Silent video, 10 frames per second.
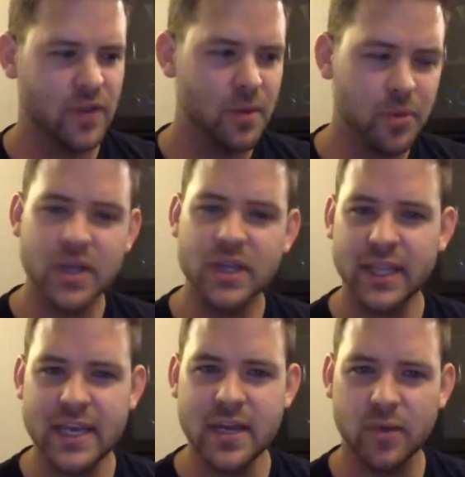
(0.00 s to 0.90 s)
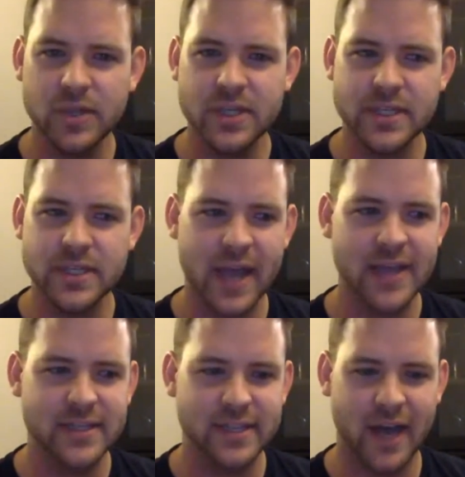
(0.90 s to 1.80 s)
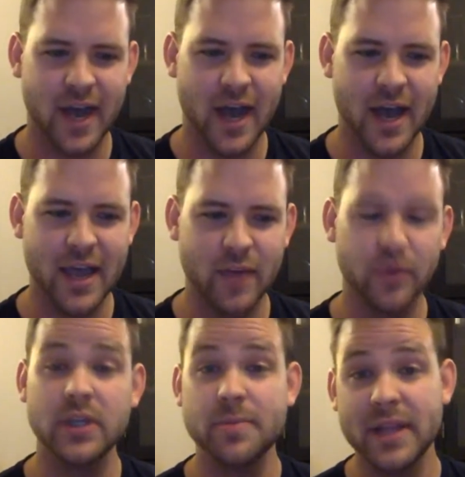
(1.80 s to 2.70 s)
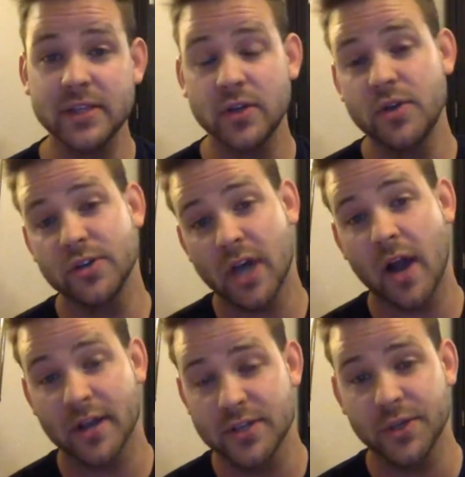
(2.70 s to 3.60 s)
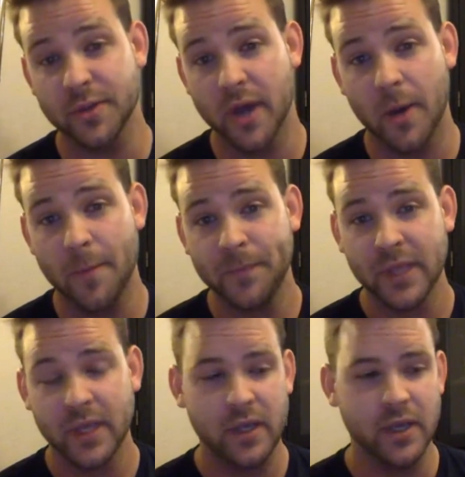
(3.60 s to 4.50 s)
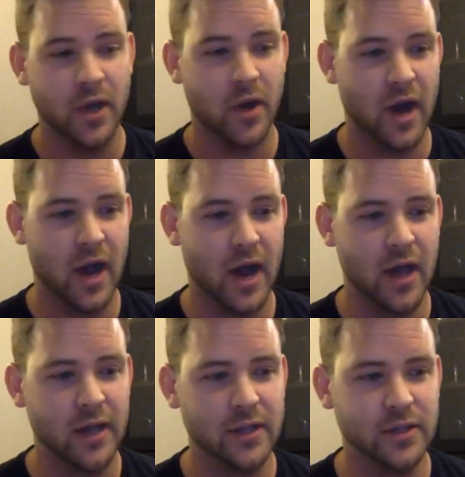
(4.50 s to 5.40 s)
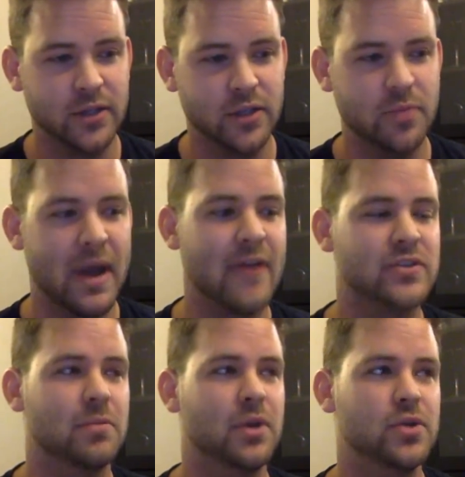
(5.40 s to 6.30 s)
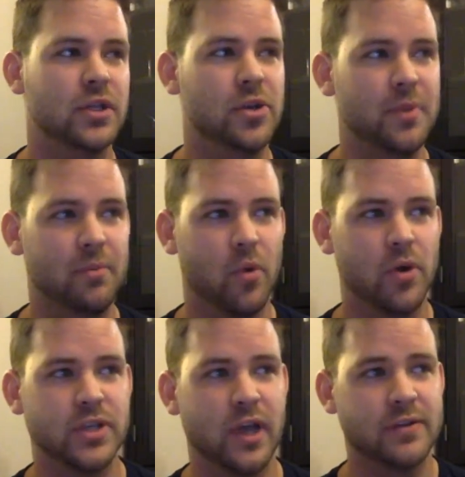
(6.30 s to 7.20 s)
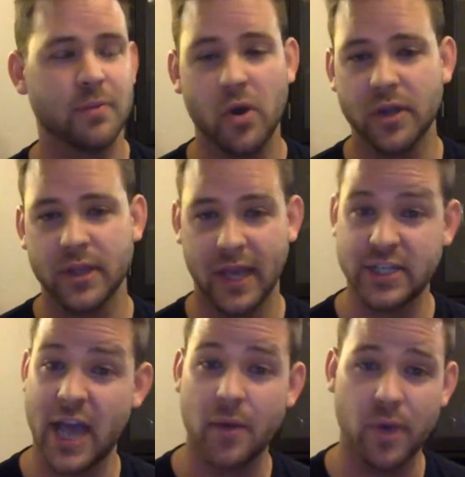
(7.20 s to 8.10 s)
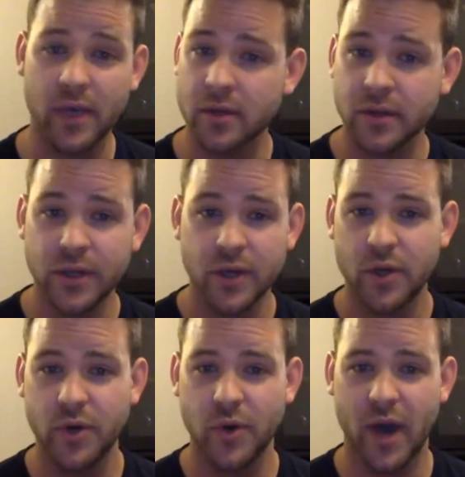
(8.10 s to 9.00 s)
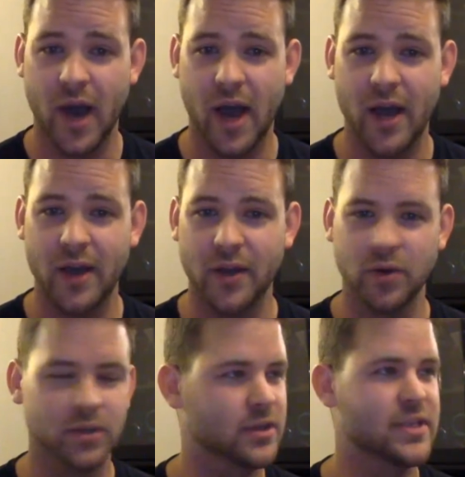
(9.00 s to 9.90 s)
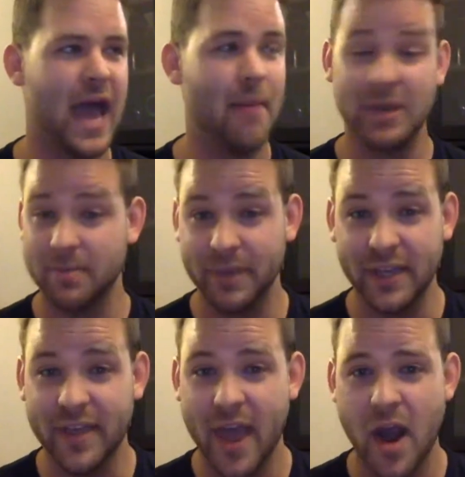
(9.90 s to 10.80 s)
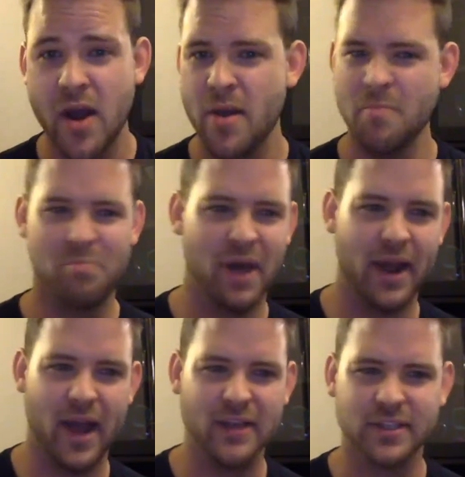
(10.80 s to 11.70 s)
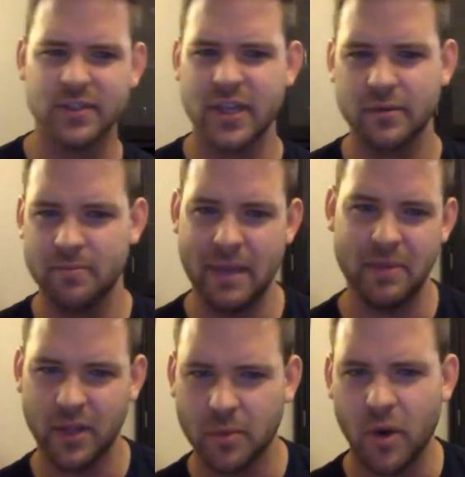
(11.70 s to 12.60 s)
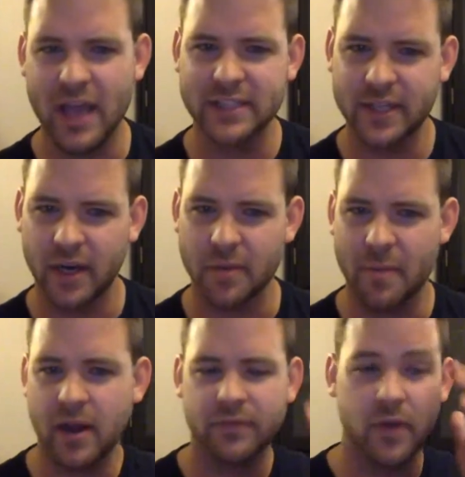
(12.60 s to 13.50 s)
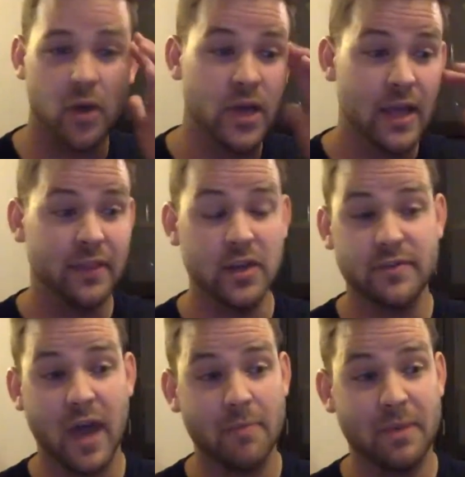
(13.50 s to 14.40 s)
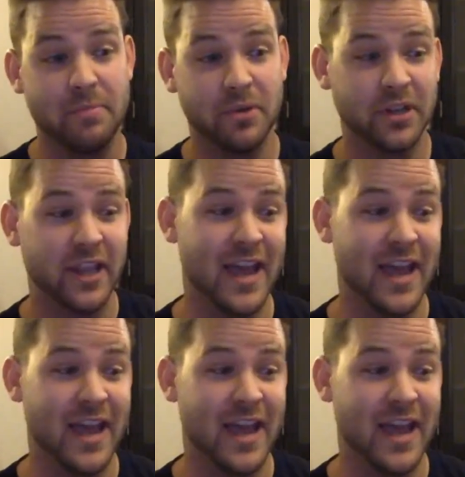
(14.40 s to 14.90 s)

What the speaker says: You know, they're pretty lenient, which is nice. It really depends on who you're talking to, though. You know, you might have someone who's a little bit more soft-spoken, like Chadwick, who is happy to be there, but is maybe a little more hesitant on a microphone. Then you've got people